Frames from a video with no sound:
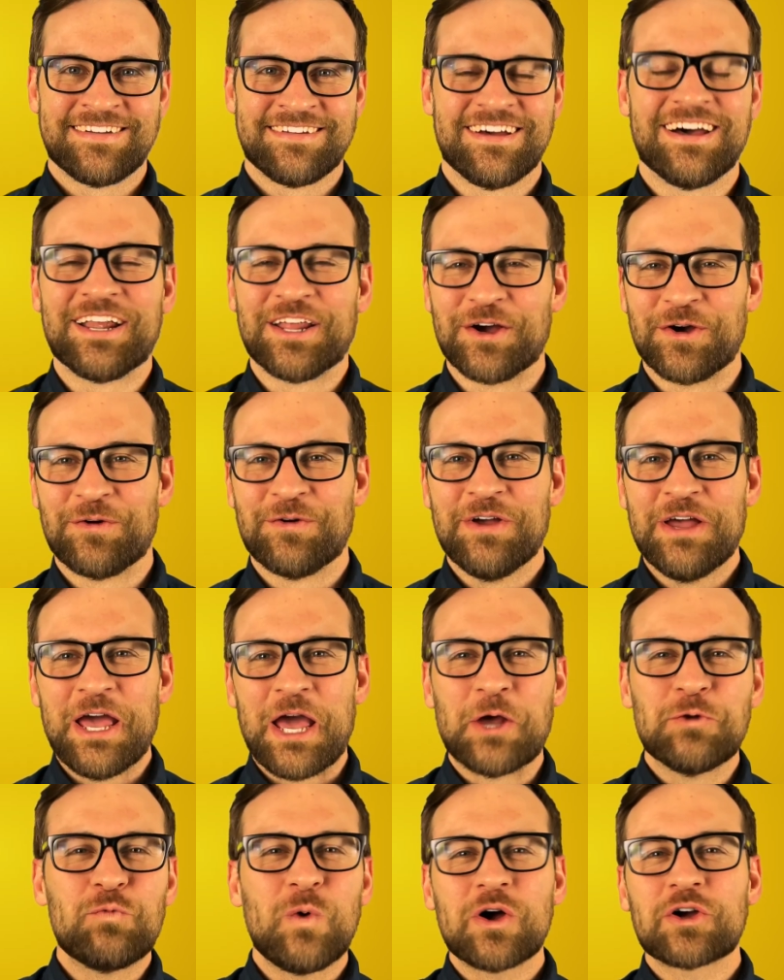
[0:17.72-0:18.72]
Hello,
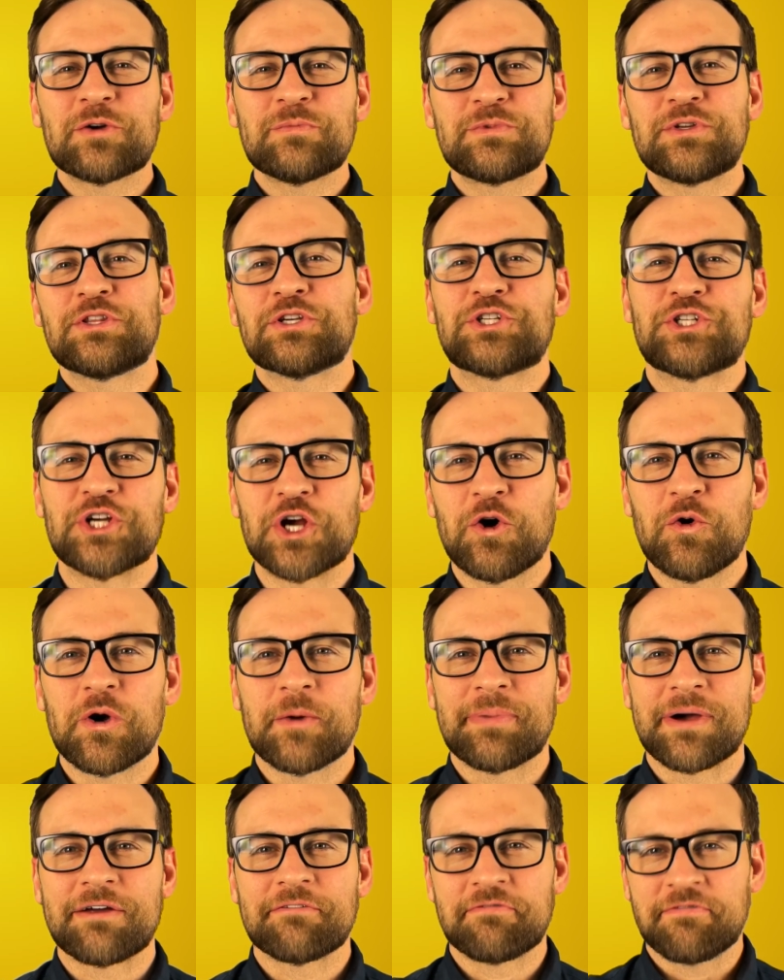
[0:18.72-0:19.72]
and welcome to the show
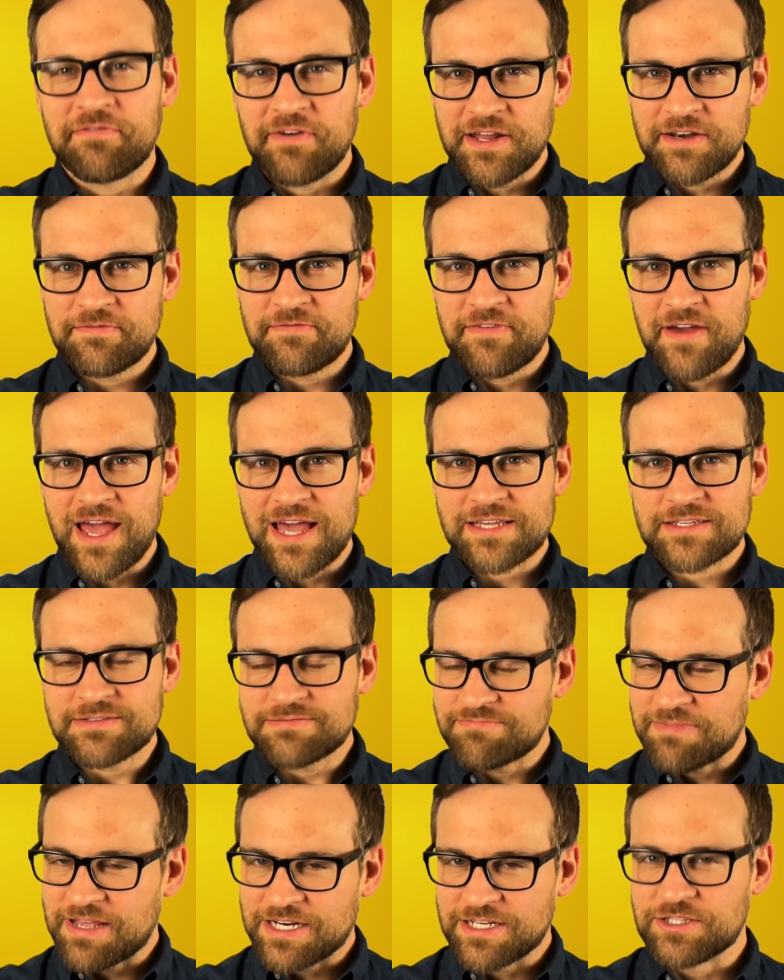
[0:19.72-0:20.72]
about fun
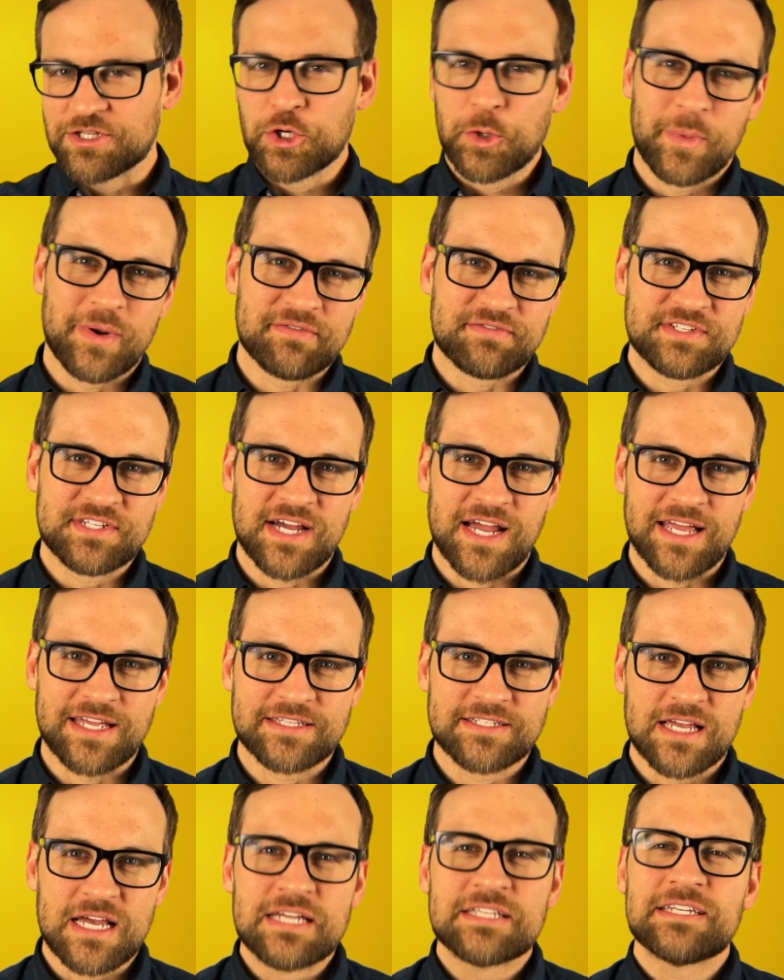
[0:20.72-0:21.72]
facts and a little bit of
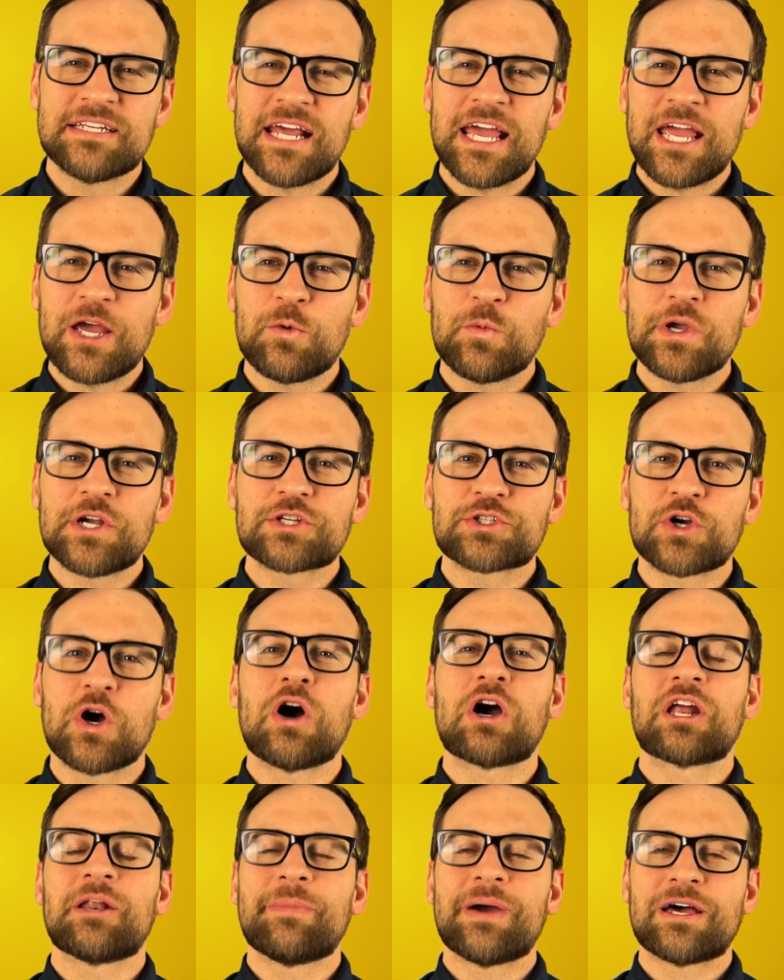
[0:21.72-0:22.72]
science. Today we are
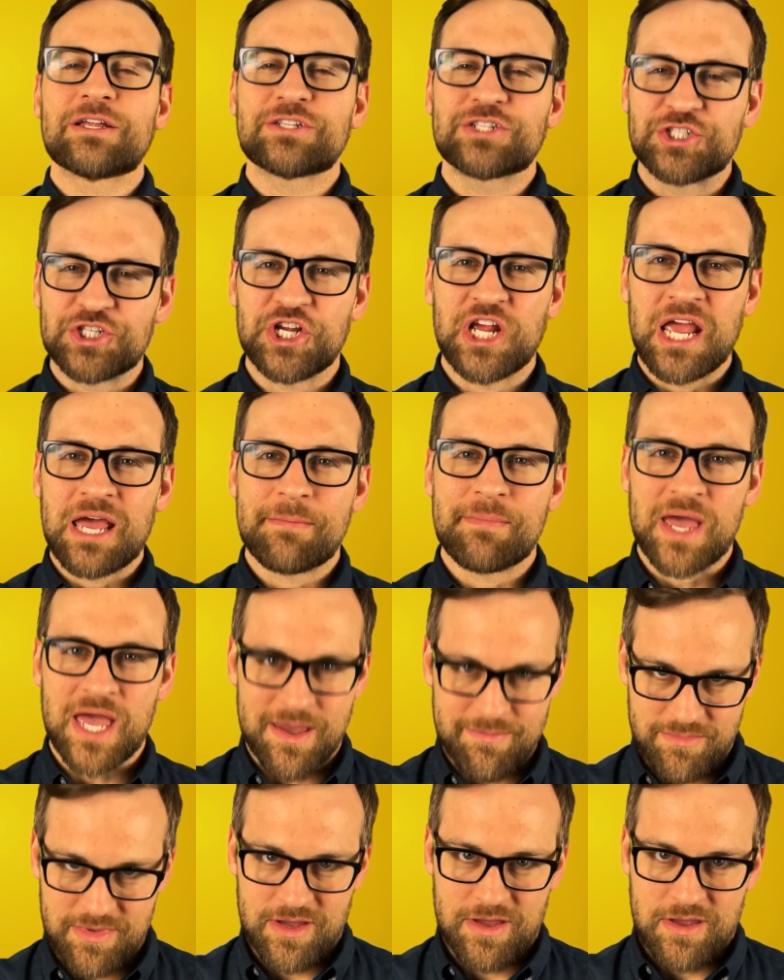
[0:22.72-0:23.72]
talking about
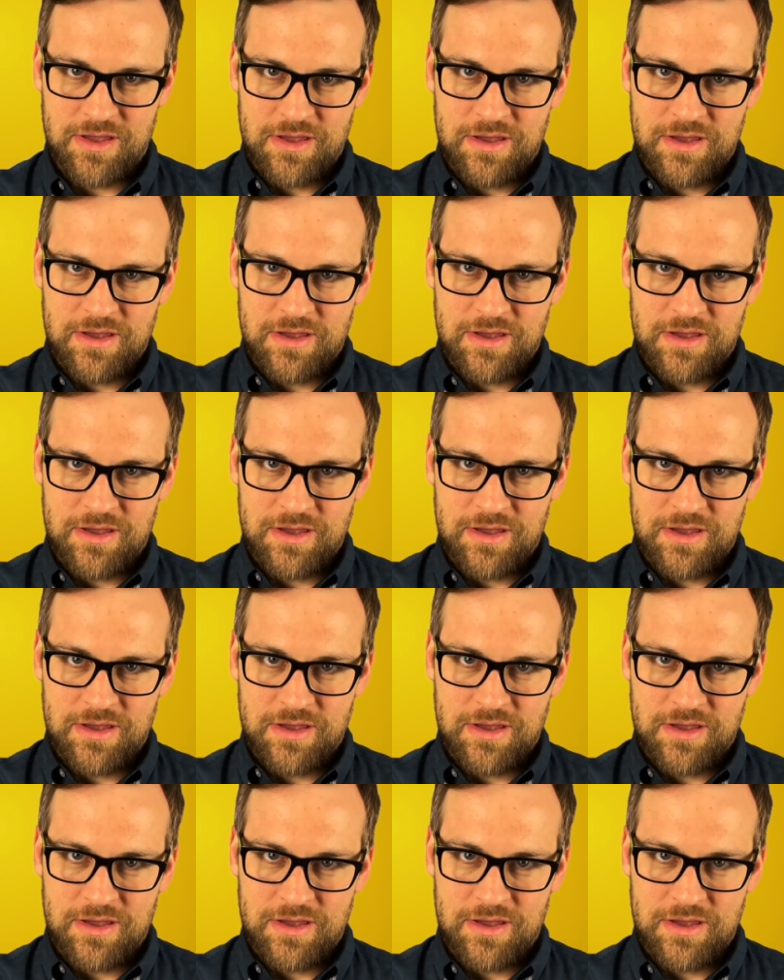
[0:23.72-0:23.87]
GMM.